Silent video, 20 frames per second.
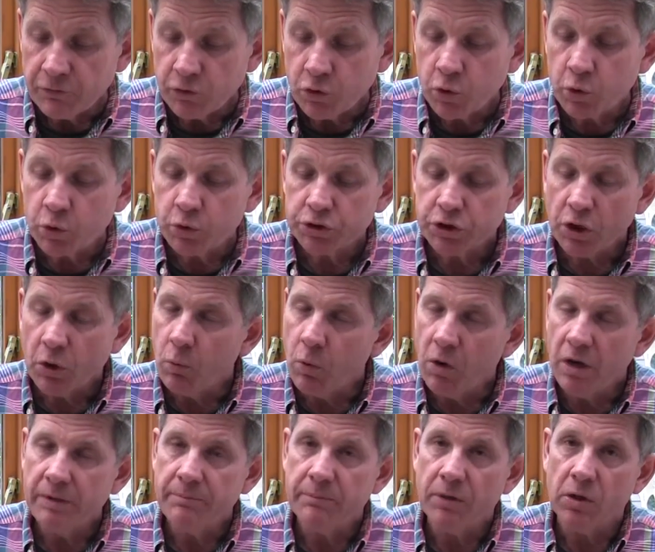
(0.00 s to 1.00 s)
cause a
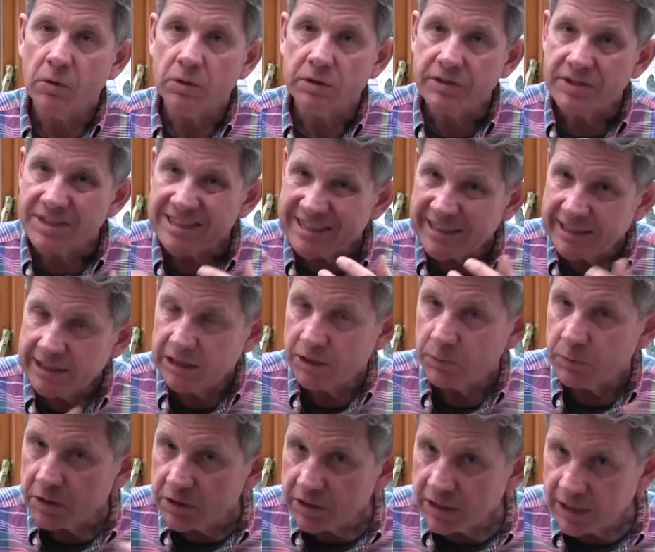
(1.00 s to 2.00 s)
white mould, and the
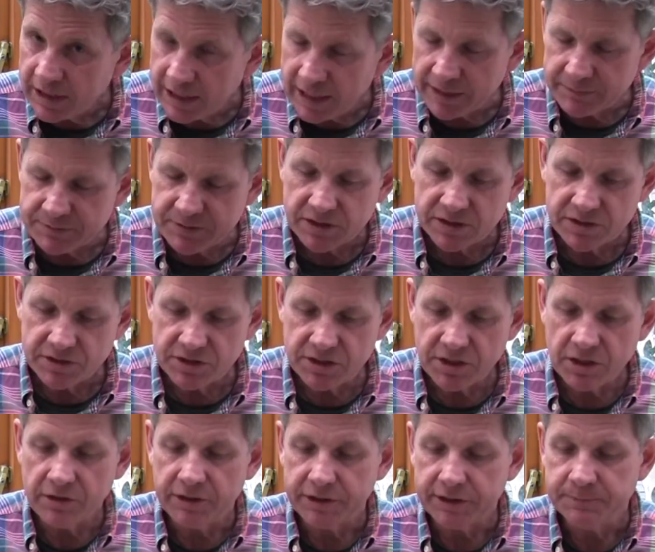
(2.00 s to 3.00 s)
seedling will collapse and
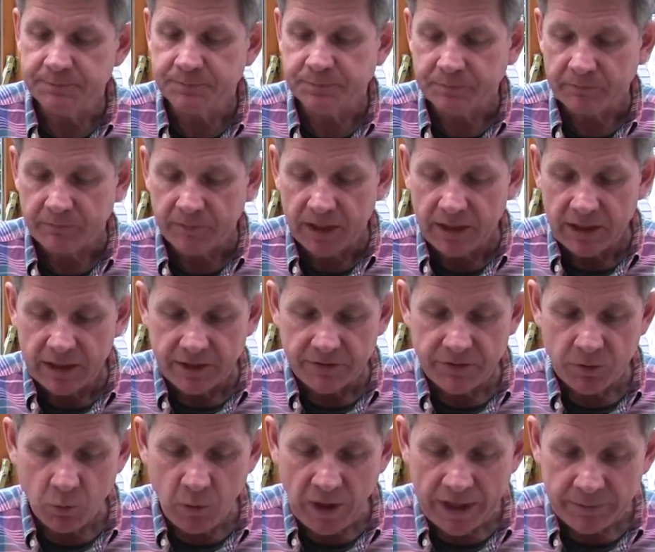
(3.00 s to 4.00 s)
die.
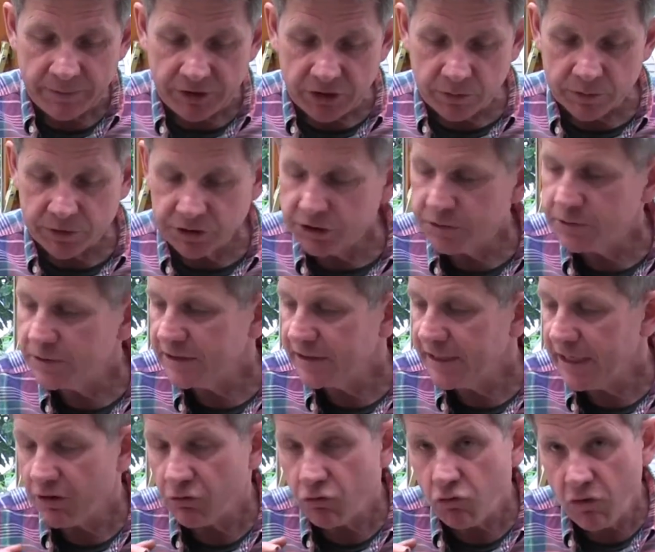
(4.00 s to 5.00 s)
And the way we always used to
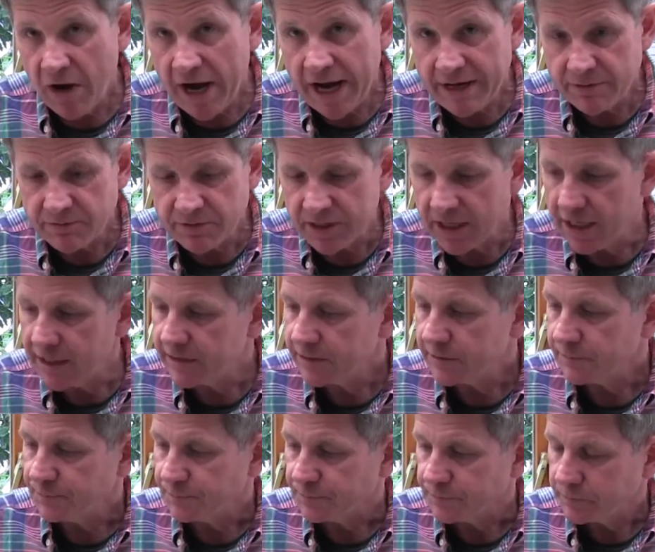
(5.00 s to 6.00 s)
get around
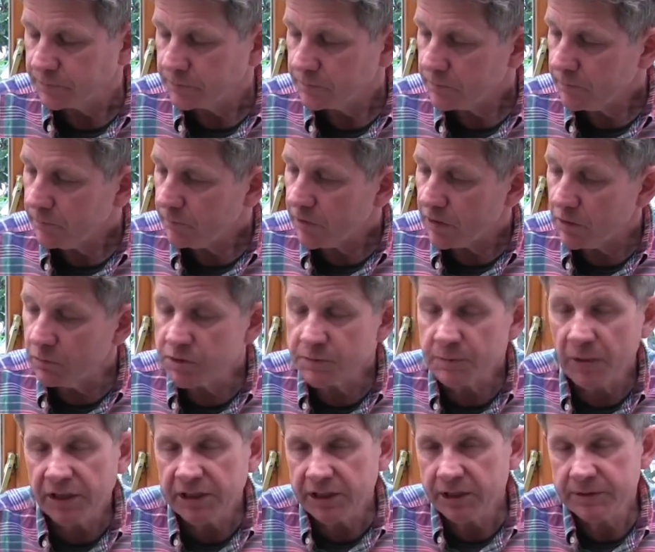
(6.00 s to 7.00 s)
that was
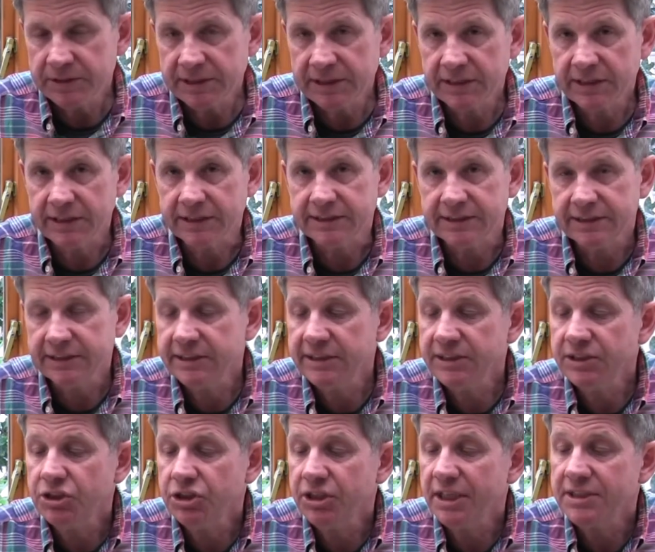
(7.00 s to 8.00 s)
by using this. This
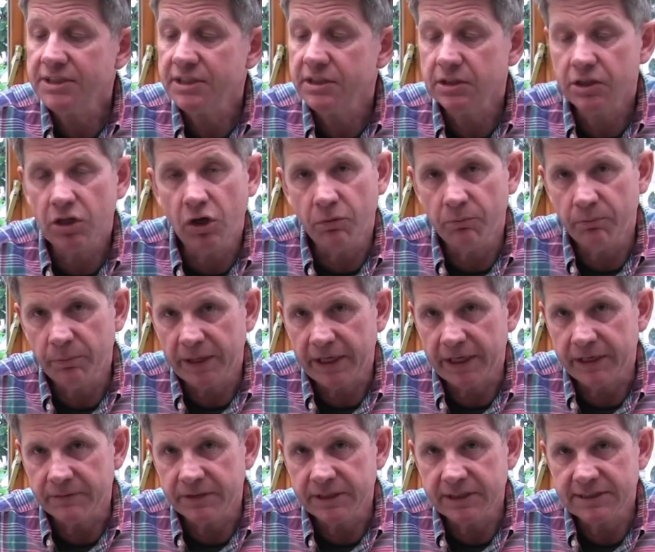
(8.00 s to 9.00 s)
is Chesant
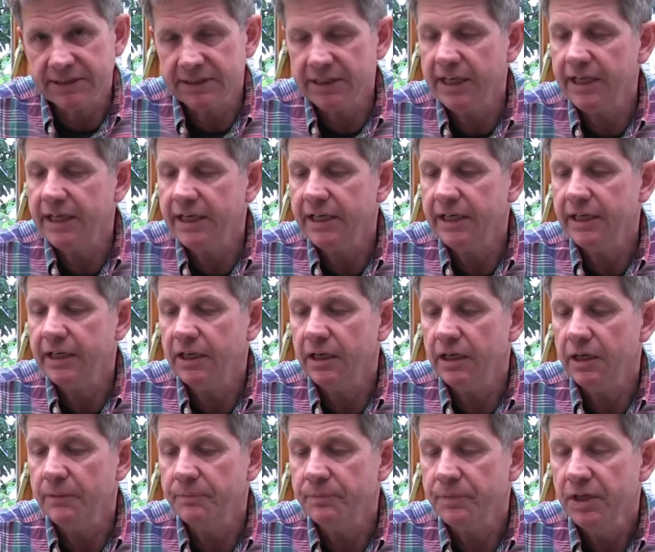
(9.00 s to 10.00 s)
Compound. It's a
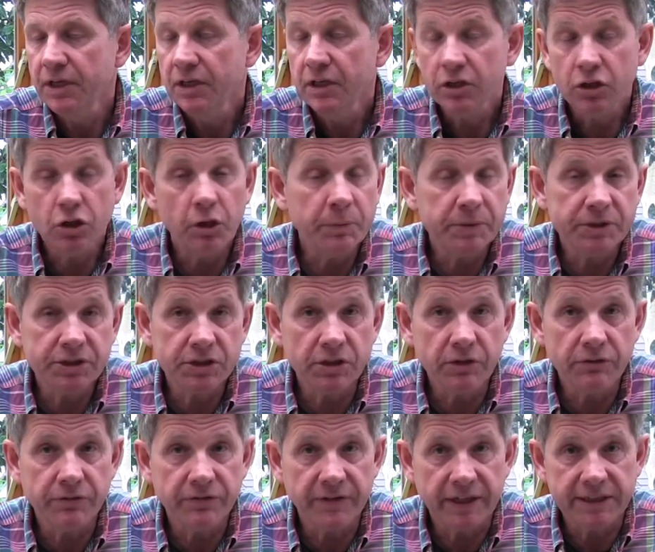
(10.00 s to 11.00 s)
copper
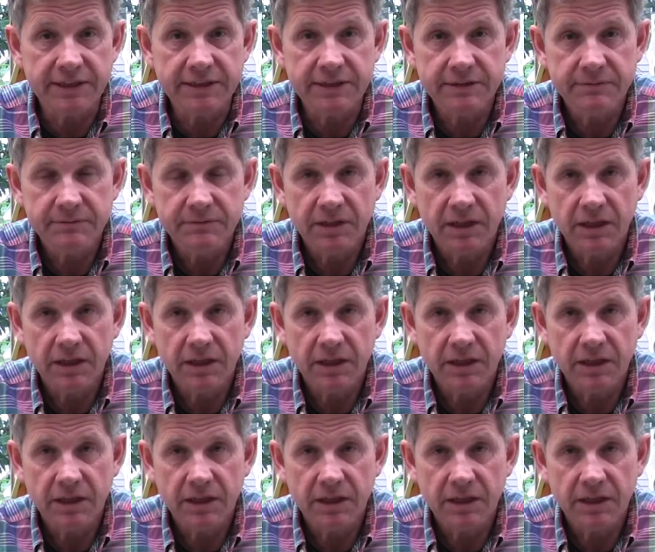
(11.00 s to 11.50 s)
sulfate